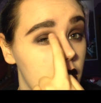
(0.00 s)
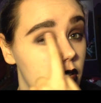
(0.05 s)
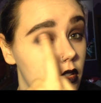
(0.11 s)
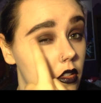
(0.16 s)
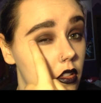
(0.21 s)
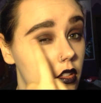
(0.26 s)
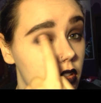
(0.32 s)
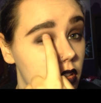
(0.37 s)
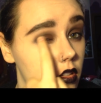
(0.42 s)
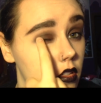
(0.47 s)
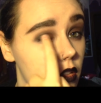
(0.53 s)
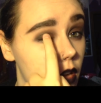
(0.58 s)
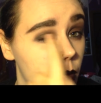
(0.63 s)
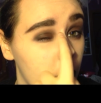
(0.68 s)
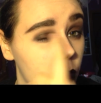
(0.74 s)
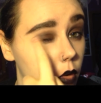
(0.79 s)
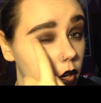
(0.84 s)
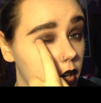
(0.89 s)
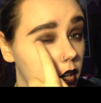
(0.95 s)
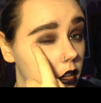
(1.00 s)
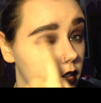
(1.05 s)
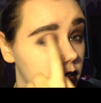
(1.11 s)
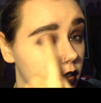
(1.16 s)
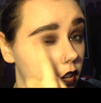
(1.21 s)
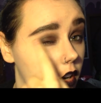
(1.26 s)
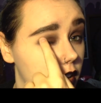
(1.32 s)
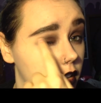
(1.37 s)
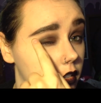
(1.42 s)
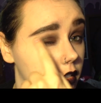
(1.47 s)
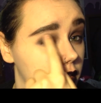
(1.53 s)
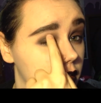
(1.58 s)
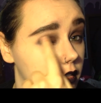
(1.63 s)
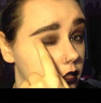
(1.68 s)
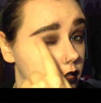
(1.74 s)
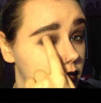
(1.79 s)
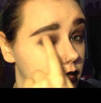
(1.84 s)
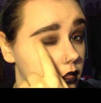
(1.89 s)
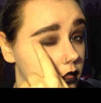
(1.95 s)
somewhere along
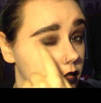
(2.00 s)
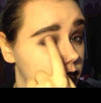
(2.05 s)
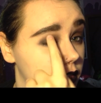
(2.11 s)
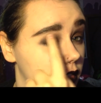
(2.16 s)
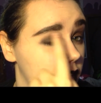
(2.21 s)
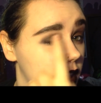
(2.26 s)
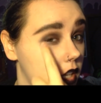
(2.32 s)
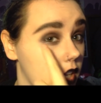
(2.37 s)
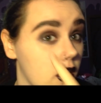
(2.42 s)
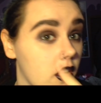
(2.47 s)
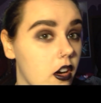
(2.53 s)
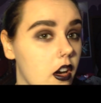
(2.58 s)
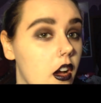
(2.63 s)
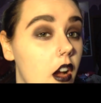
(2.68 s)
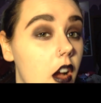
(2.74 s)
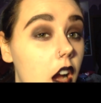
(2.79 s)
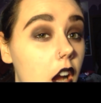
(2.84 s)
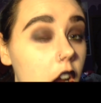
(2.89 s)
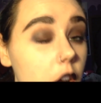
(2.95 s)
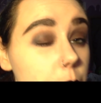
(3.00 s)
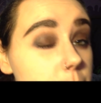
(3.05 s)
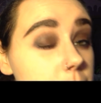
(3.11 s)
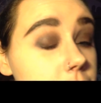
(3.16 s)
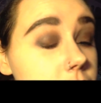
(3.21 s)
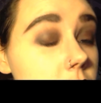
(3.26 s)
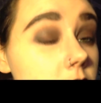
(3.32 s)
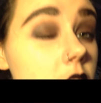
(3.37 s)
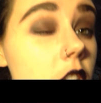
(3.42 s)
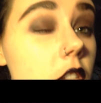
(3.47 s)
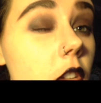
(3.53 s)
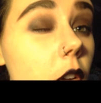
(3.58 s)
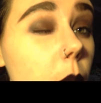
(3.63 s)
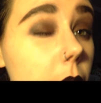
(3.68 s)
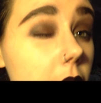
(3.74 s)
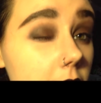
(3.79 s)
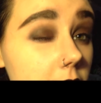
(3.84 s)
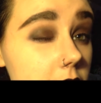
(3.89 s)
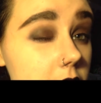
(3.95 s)
here. Um, so
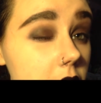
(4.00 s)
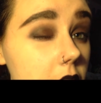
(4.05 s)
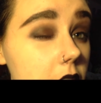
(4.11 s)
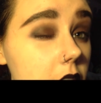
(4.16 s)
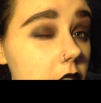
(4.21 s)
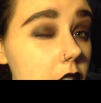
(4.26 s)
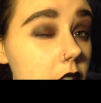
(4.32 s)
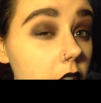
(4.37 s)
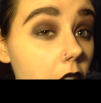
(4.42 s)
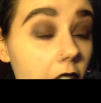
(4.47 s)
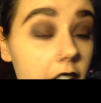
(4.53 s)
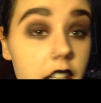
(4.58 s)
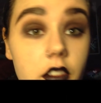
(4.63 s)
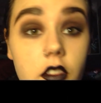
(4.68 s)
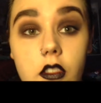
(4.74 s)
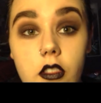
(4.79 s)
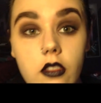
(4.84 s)
what I did, I,